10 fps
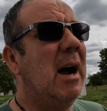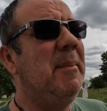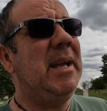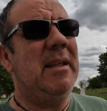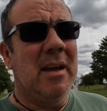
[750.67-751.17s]
I
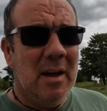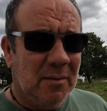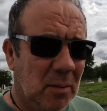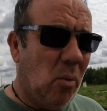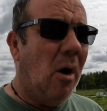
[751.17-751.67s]
mean,
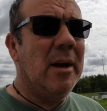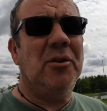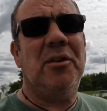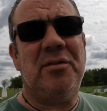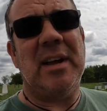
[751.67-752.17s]
from what I
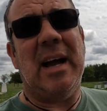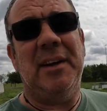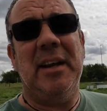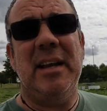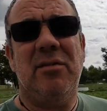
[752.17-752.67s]

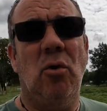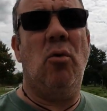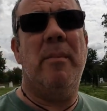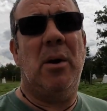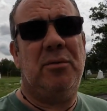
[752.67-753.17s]
understand, it's
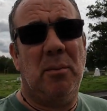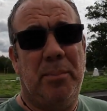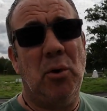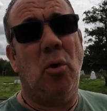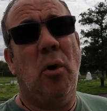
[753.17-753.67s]
almost a
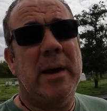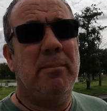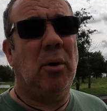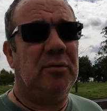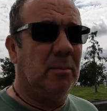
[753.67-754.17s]
pure
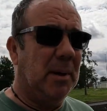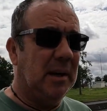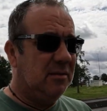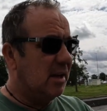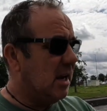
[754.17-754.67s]

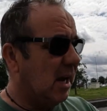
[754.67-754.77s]
impossibility.